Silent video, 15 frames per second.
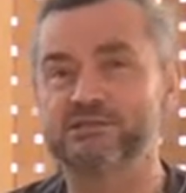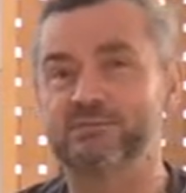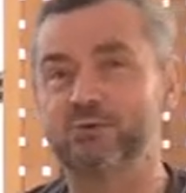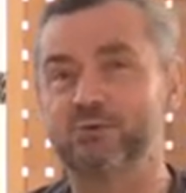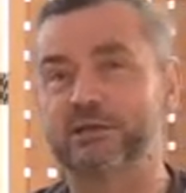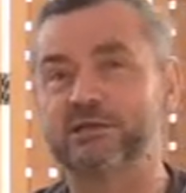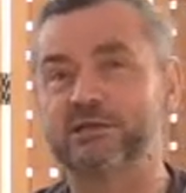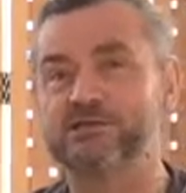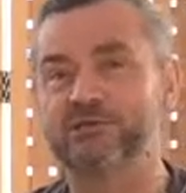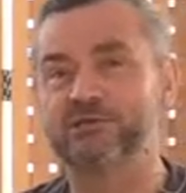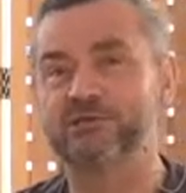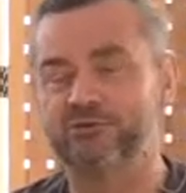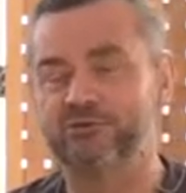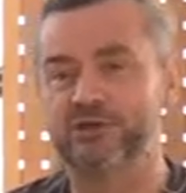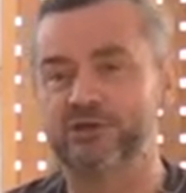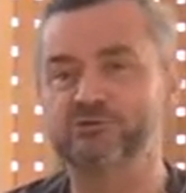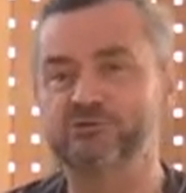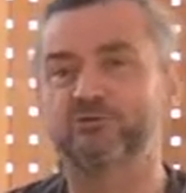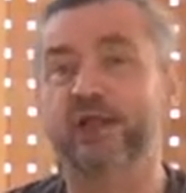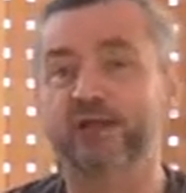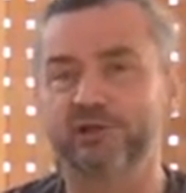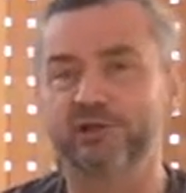That's the point. It's a
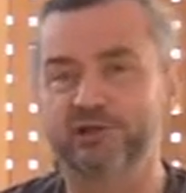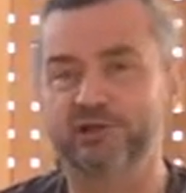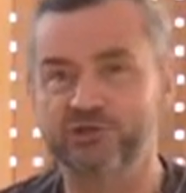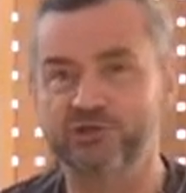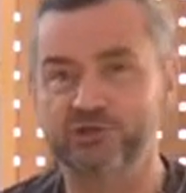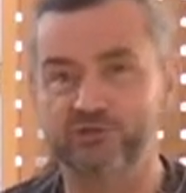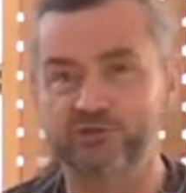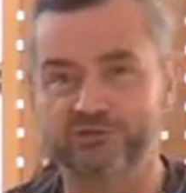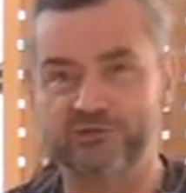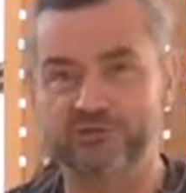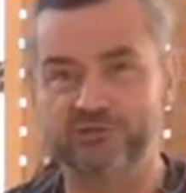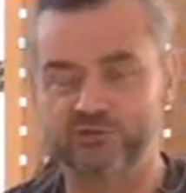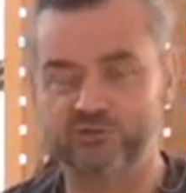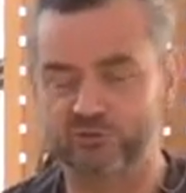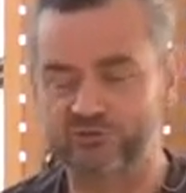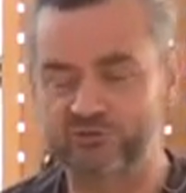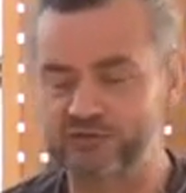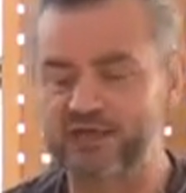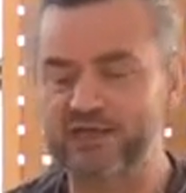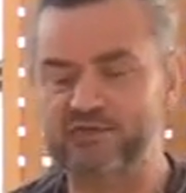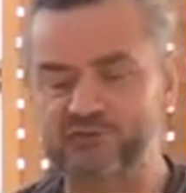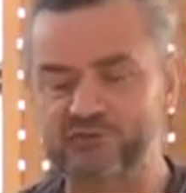universal recognition of a sort of
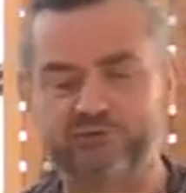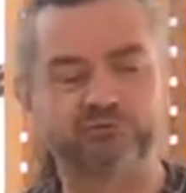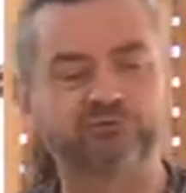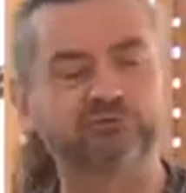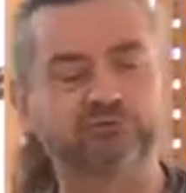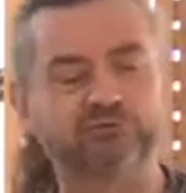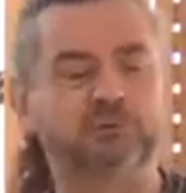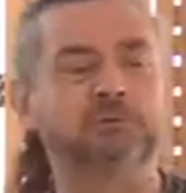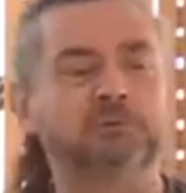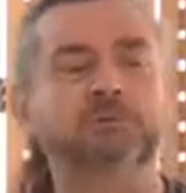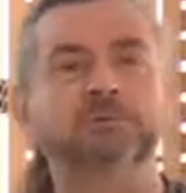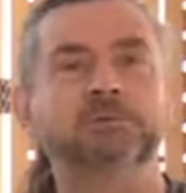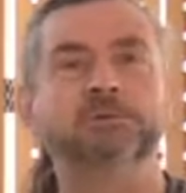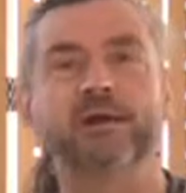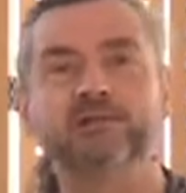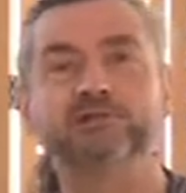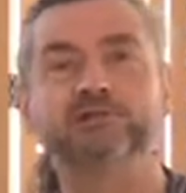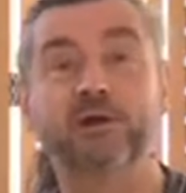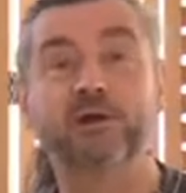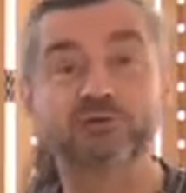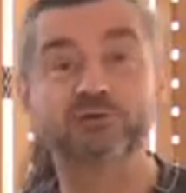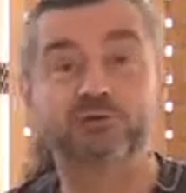state of
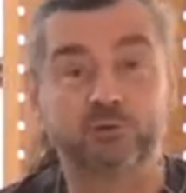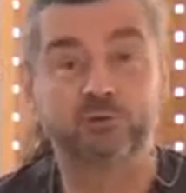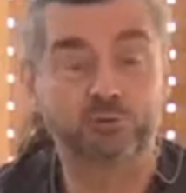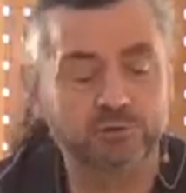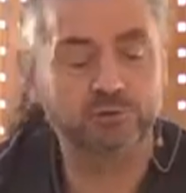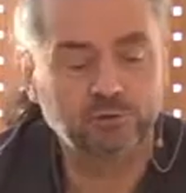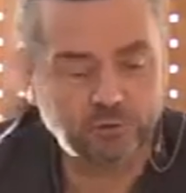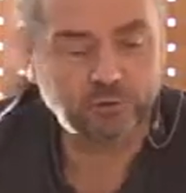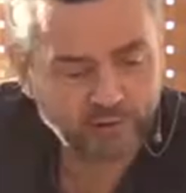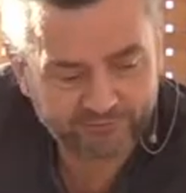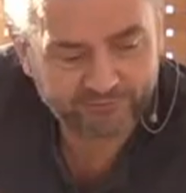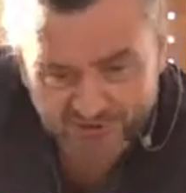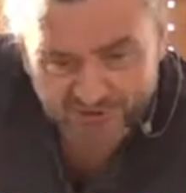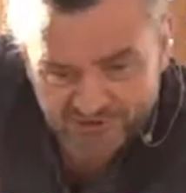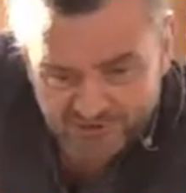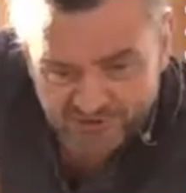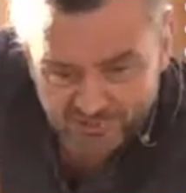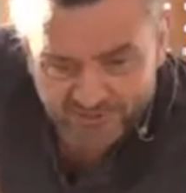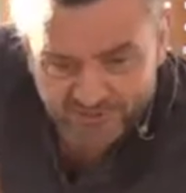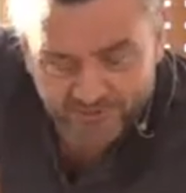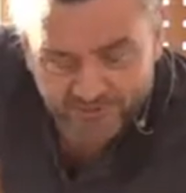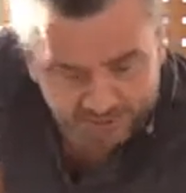integration or whatever it is
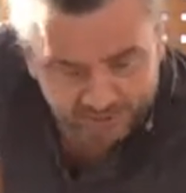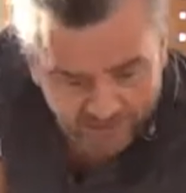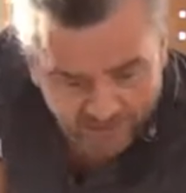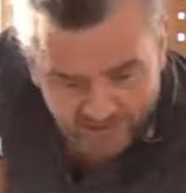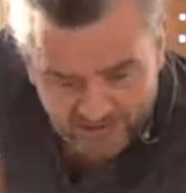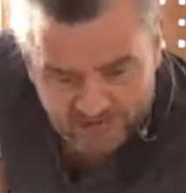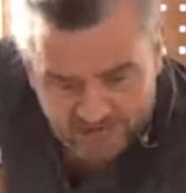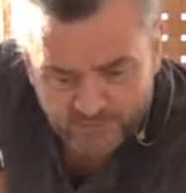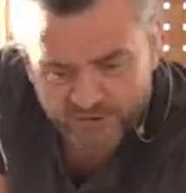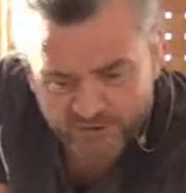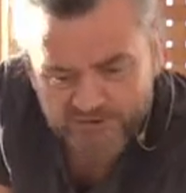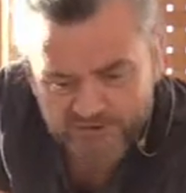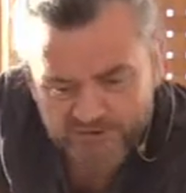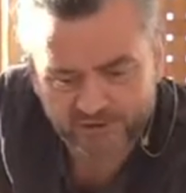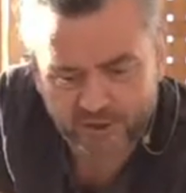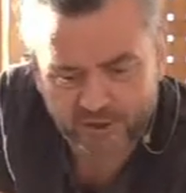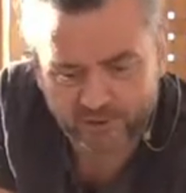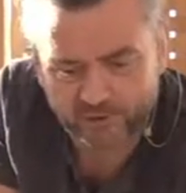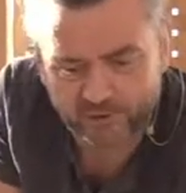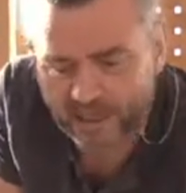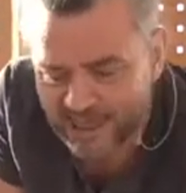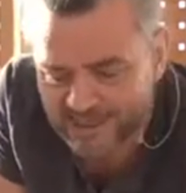that we experience our
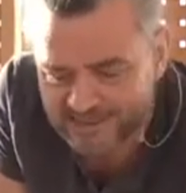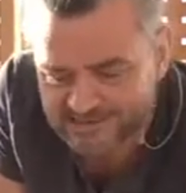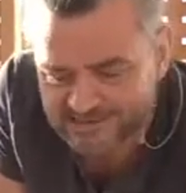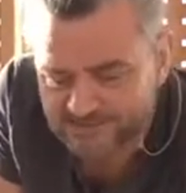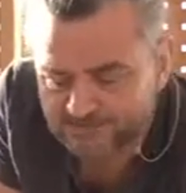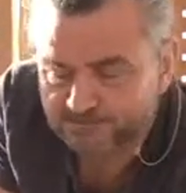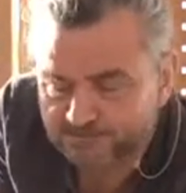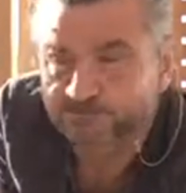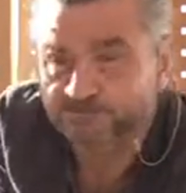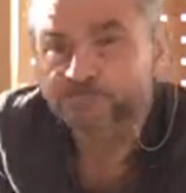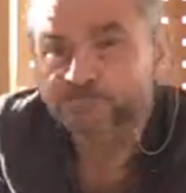yoga as.